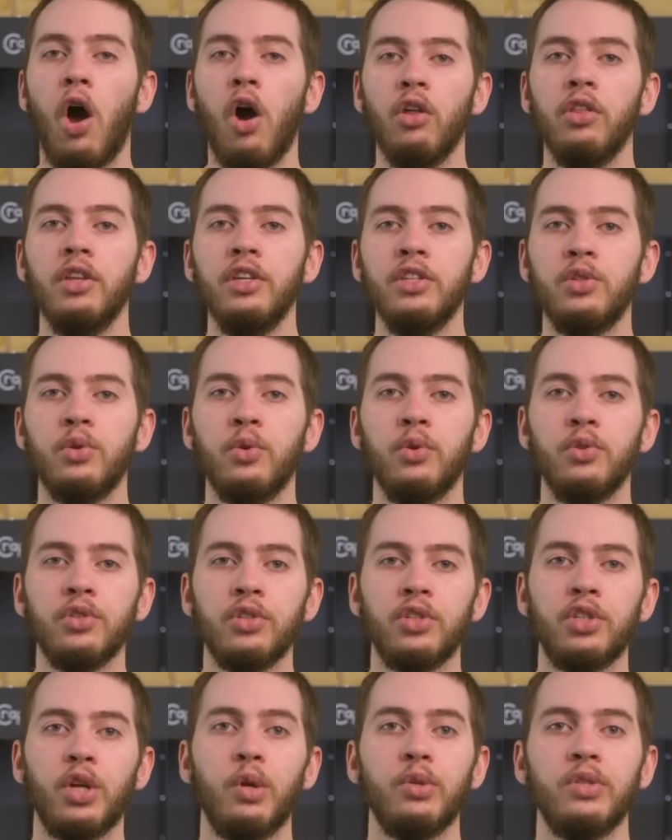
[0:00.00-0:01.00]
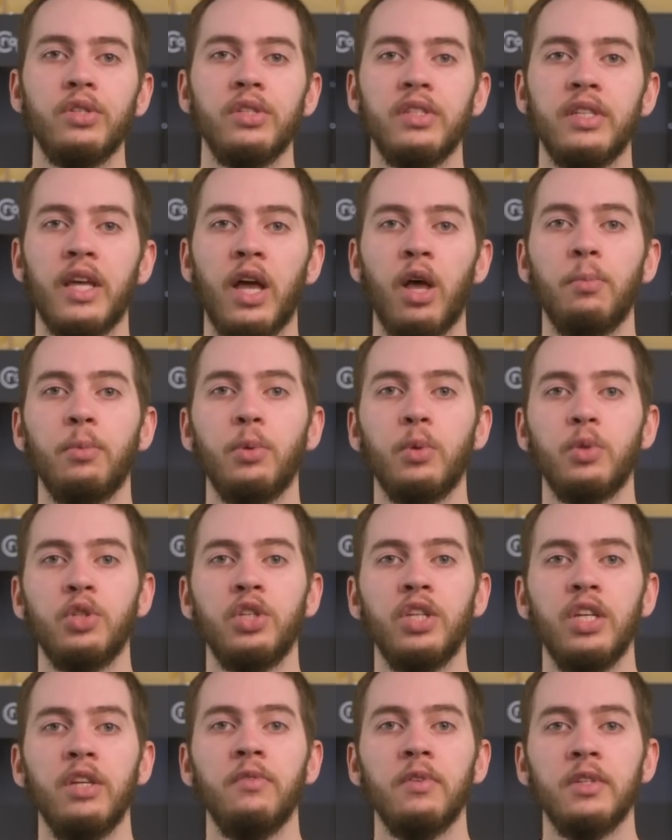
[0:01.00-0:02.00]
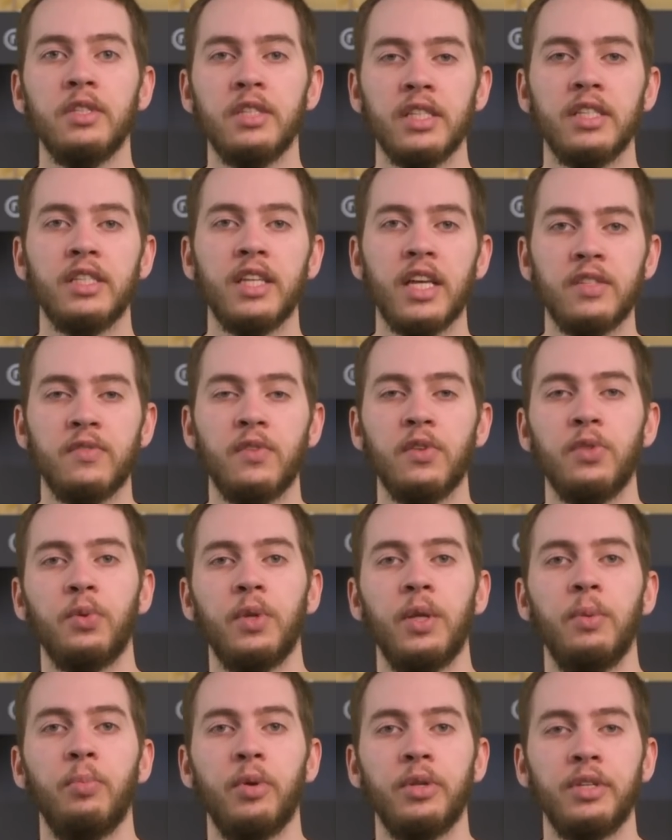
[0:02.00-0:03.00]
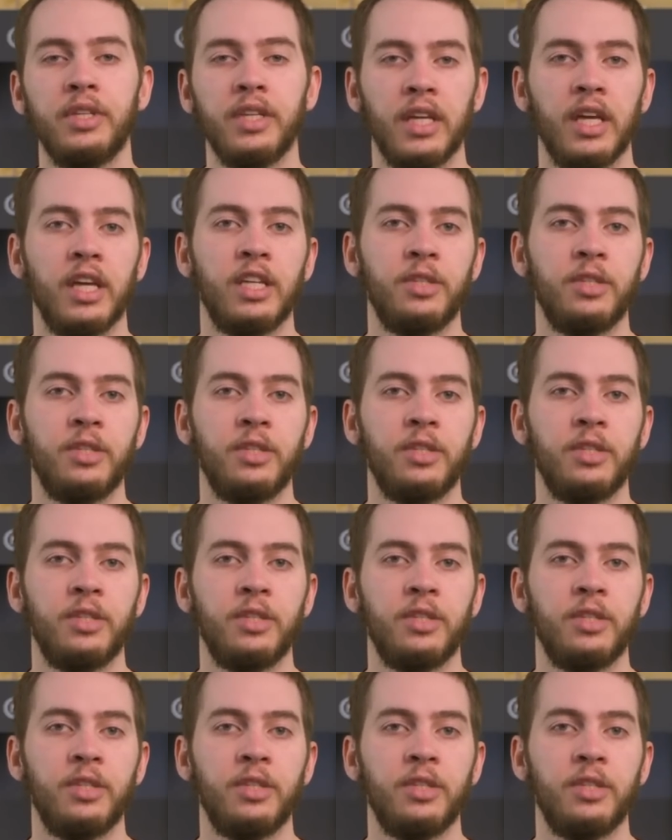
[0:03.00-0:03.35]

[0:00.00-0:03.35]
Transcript: All these tools are chosen to help you achieve a successful 3D printing